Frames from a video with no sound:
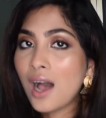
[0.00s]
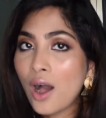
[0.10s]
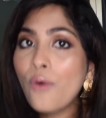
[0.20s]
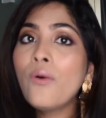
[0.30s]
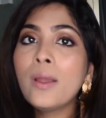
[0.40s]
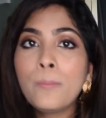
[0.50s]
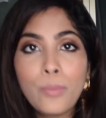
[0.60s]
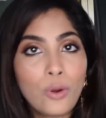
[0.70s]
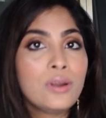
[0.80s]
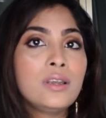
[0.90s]
how
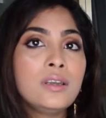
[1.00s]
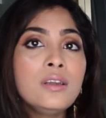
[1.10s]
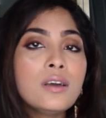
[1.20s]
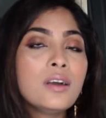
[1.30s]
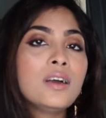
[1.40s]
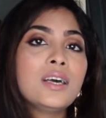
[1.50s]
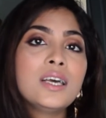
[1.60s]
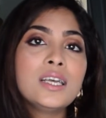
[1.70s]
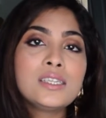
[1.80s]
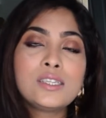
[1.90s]
important
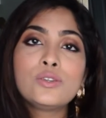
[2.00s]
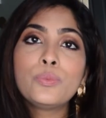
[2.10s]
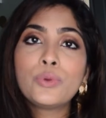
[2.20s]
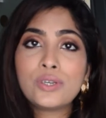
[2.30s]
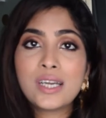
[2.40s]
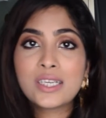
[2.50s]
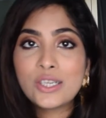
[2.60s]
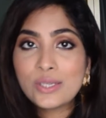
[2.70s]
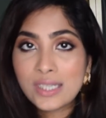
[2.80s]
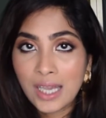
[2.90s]
it is to protect
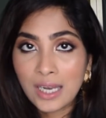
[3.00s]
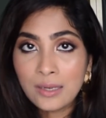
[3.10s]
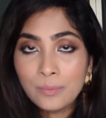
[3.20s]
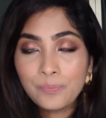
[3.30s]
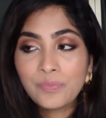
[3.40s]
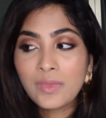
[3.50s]
your skin.